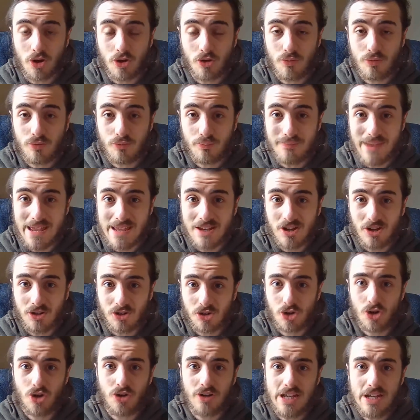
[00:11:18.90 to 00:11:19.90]
make a
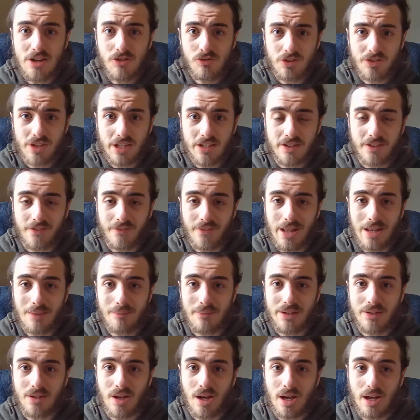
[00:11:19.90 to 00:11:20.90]
good, interesting
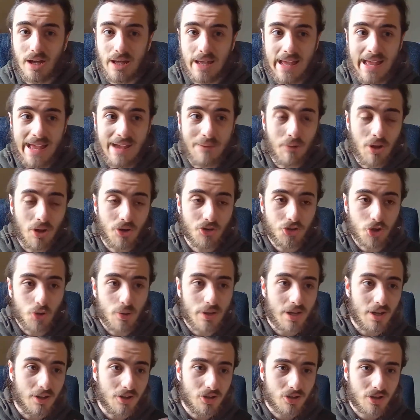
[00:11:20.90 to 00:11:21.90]
development while
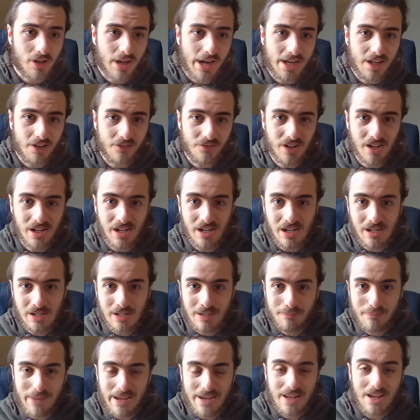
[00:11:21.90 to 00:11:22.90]
doing a kind of
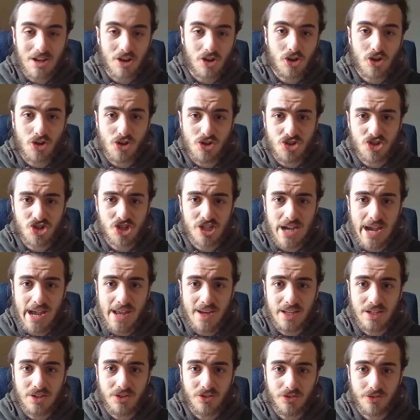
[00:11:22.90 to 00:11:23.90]
make a good
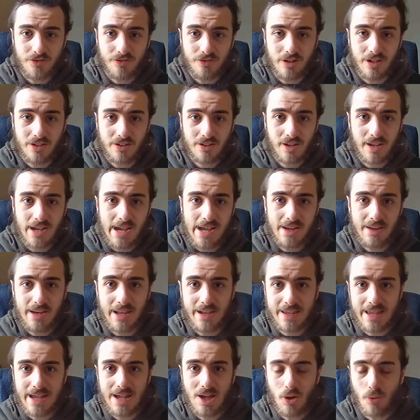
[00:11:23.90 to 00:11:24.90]
challenge for it. Kind of
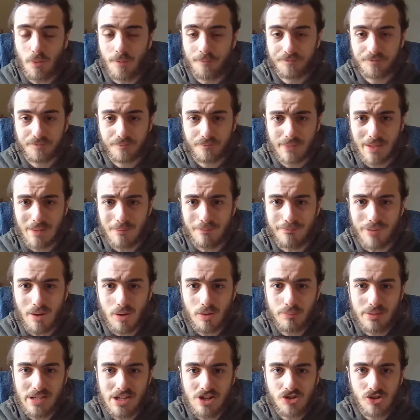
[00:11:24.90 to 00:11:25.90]
like how
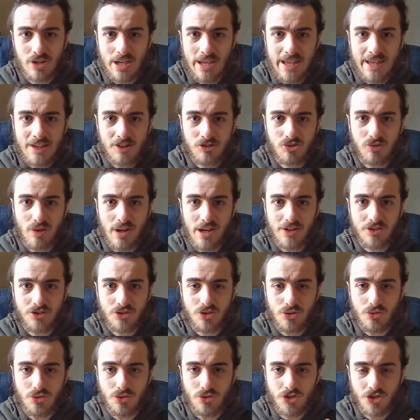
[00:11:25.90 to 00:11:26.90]
Bumblebee tried
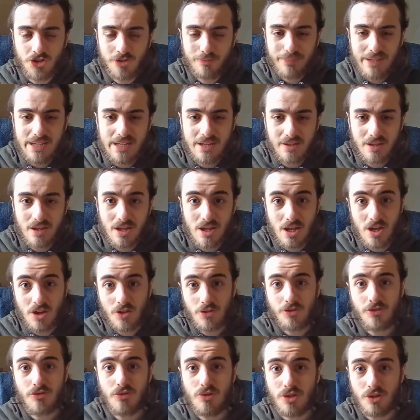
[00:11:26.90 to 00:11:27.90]
to speak
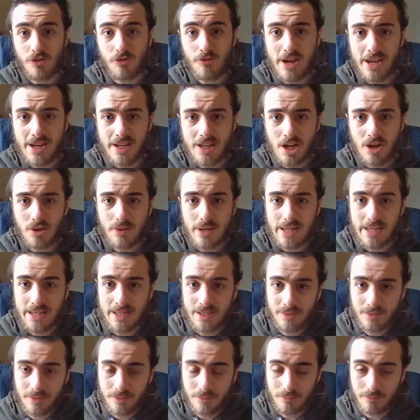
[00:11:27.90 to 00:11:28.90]
through the radio
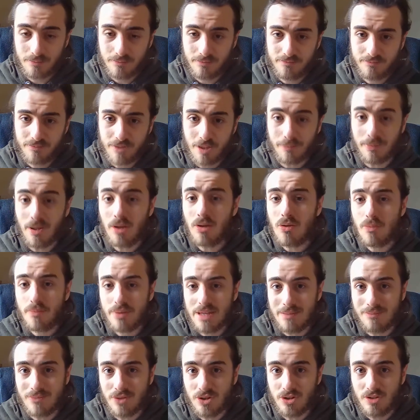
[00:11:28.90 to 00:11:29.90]
in the
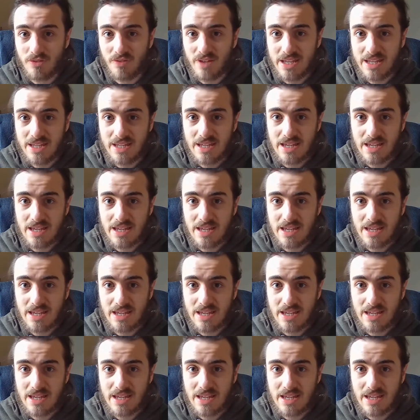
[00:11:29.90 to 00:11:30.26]
Bumblebee movie.